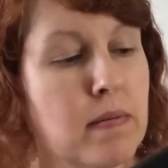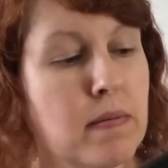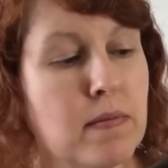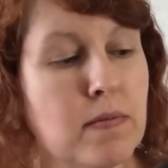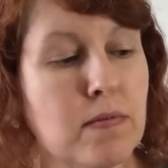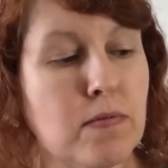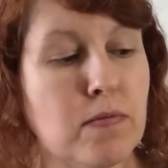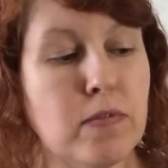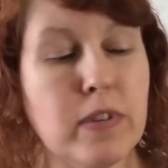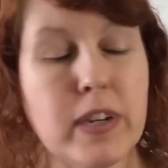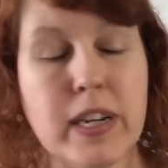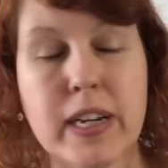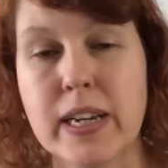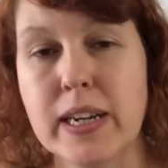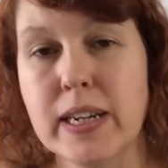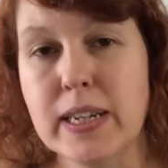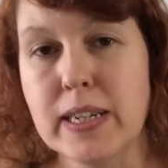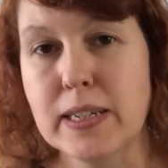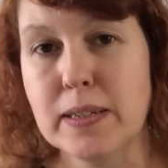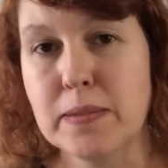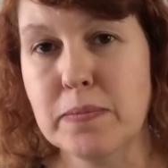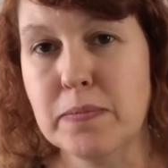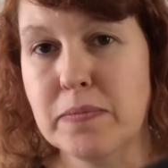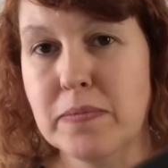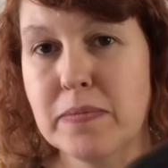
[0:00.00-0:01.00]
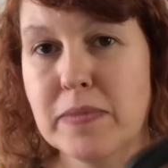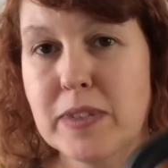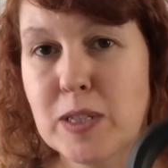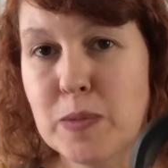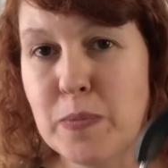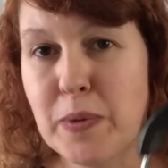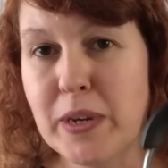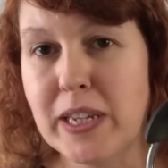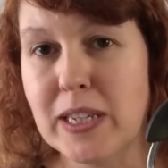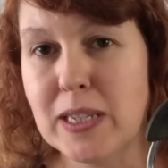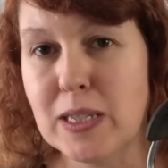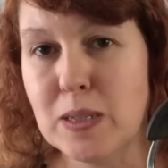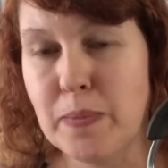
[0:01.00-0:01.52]
really
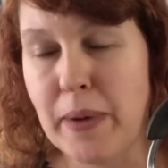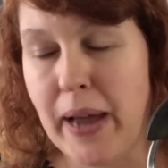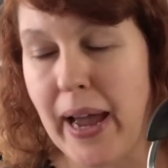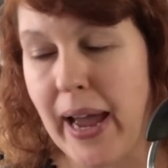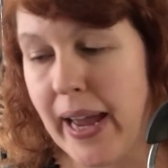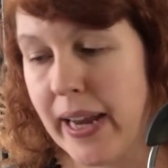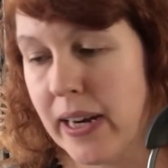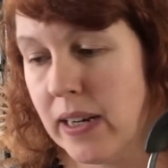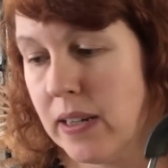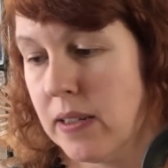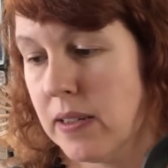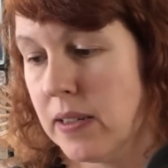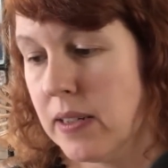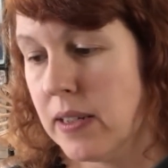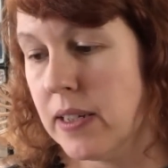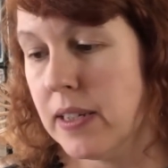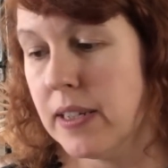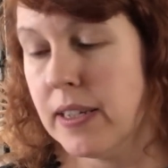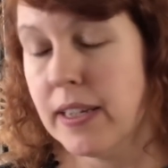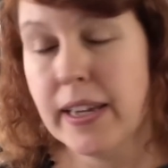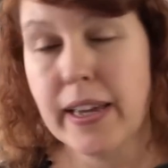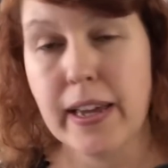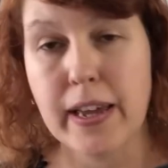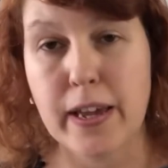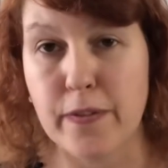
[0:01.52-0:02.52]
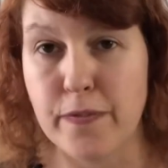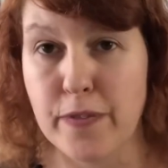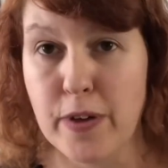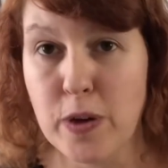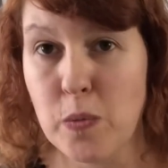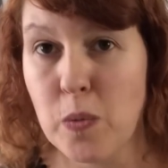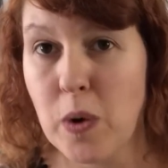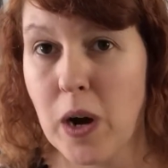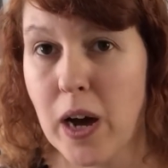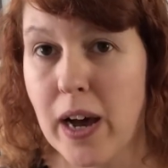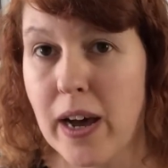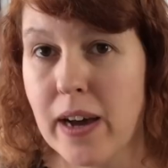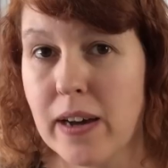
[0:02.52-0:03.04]
spick and span, if it
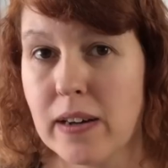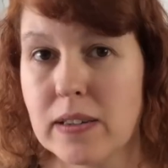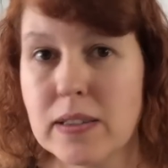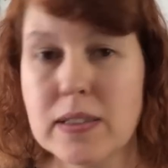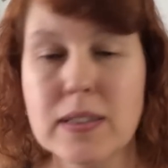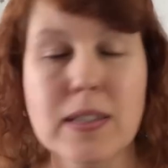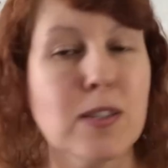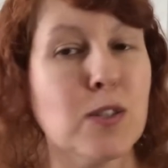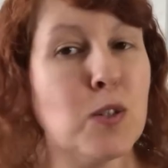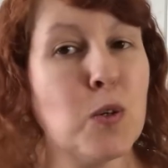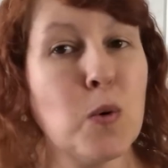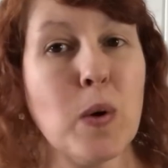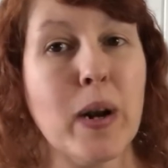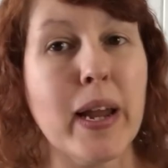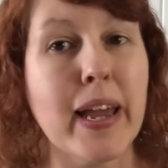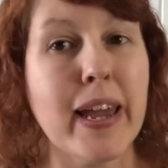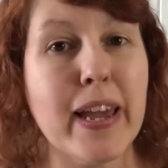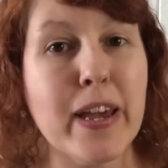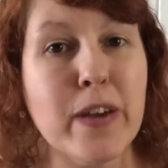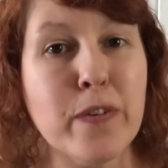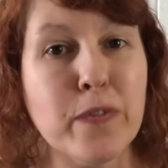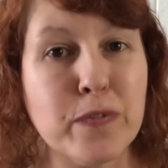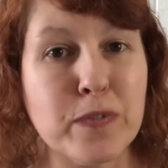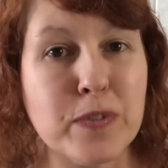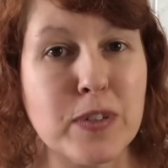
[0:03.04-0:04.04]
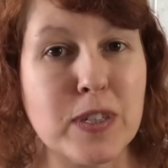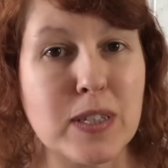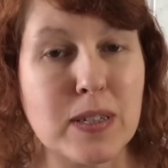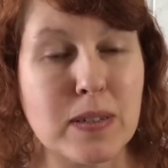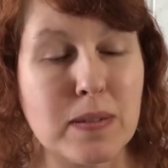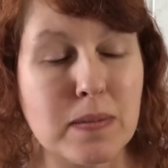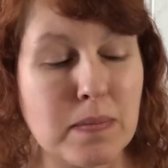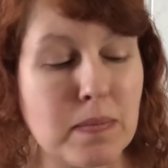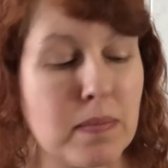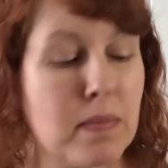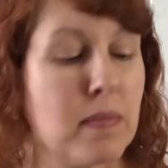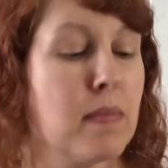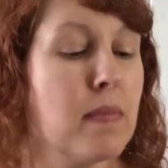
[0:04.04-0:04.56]
works, it's all ifs,
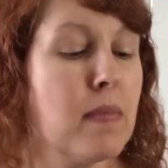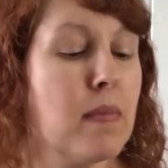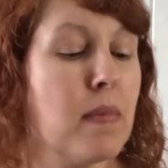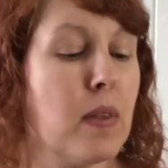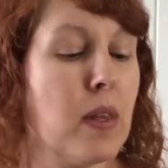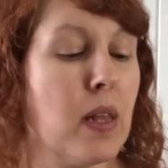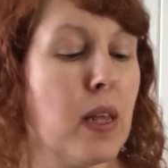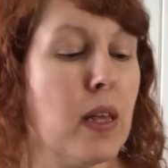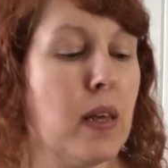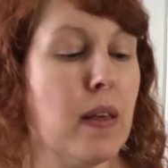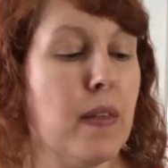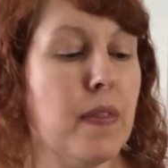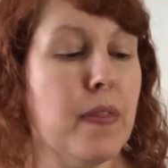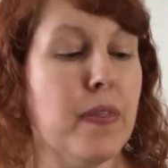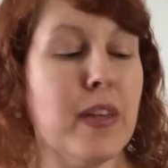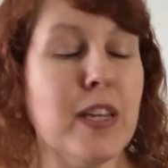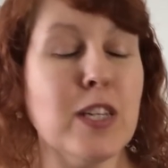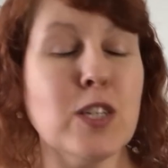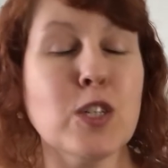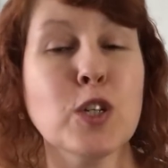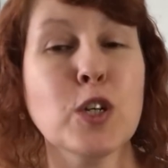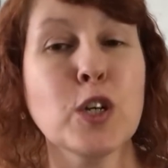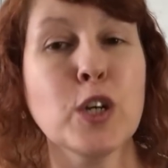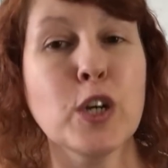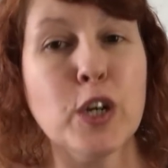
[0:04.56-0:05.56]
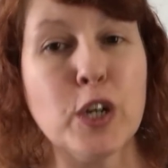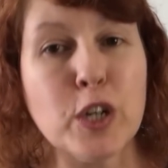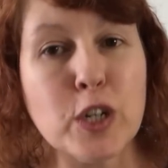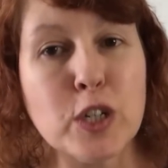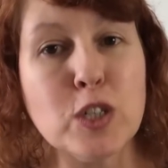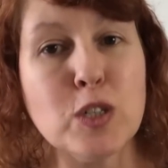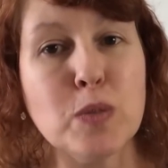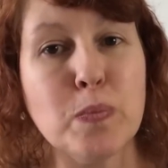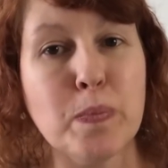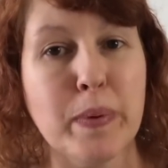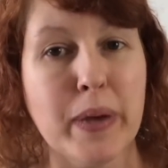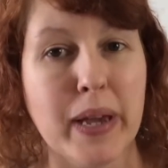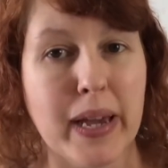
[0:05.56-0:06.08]
this could
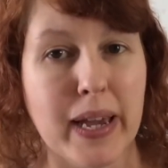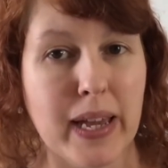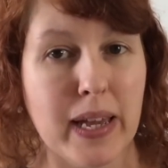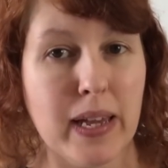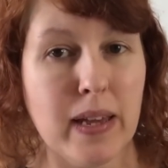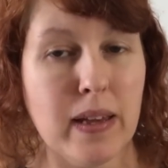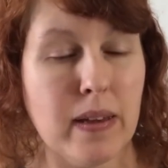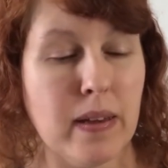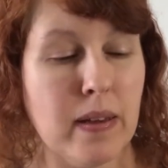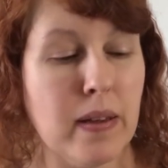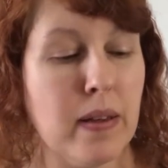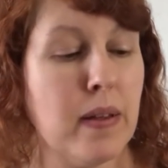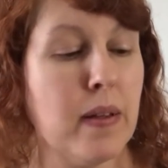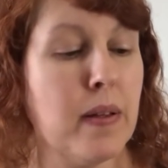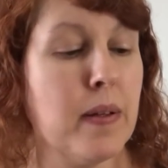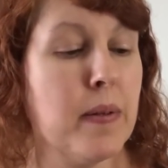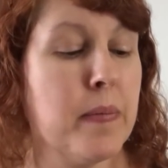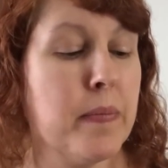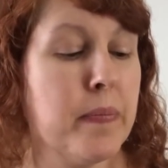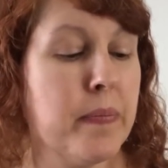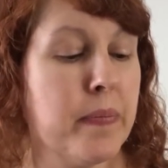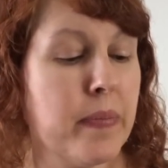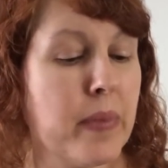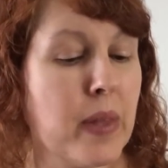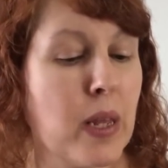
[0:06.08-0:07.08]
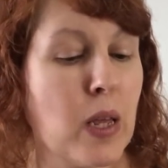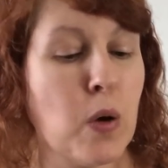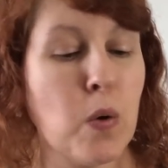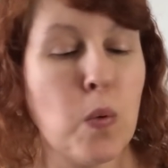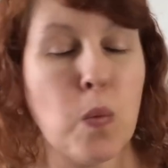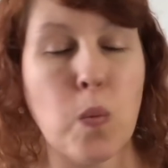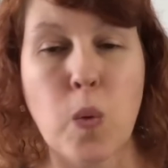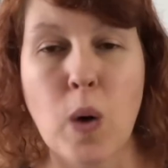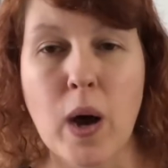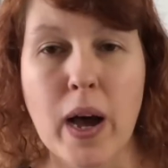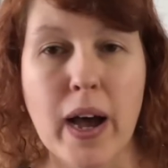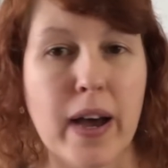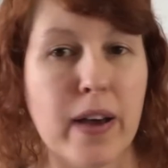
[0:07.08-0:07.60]
be
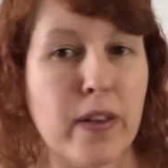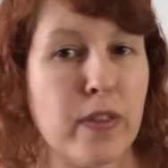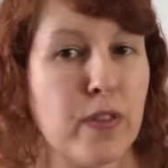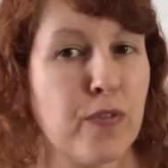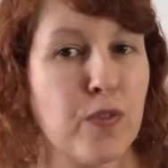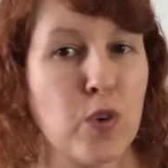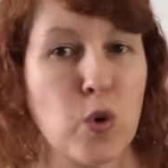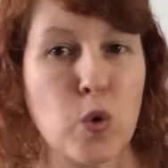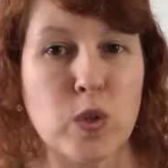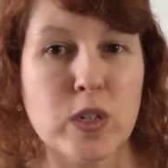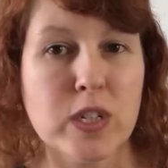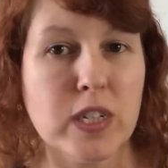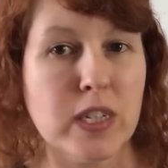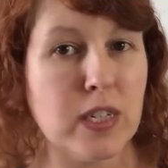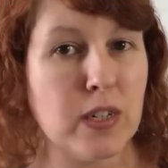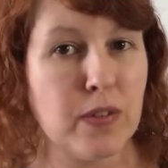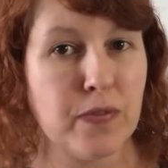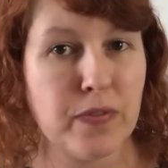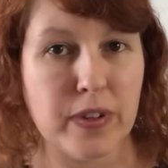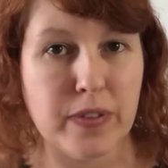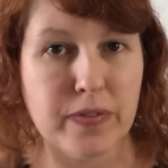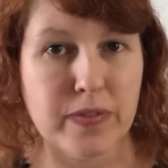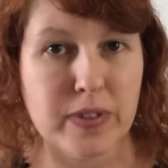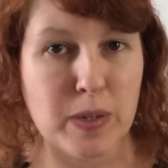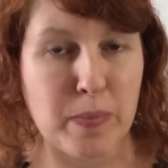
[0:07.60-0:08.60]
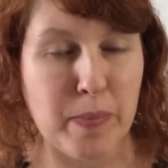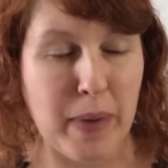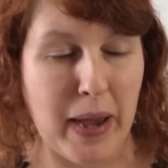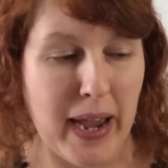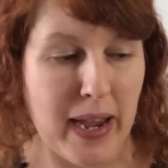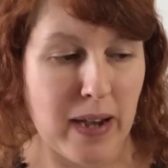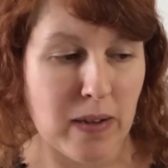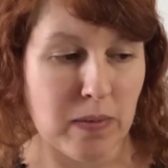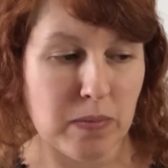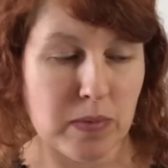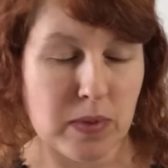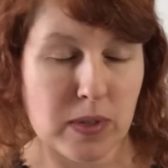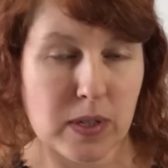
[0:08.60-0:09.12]
worth 40 to 50
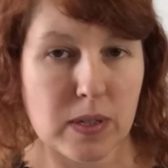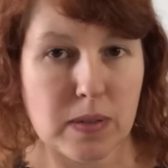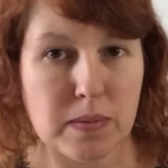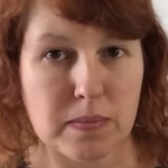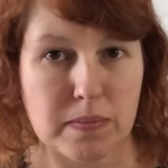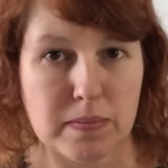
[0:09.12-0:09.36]
pounds.